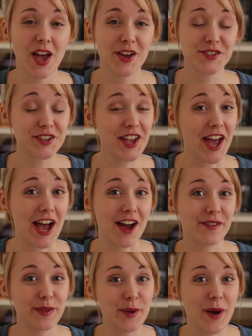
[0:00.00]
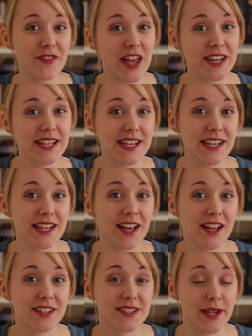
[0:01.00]
So yeah, if you have any
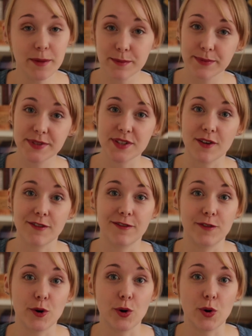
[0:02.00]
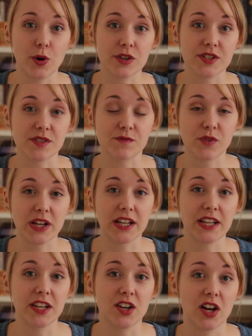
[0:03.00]
tips for some
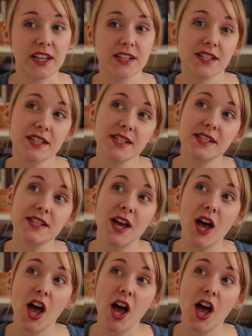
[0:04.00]
really nice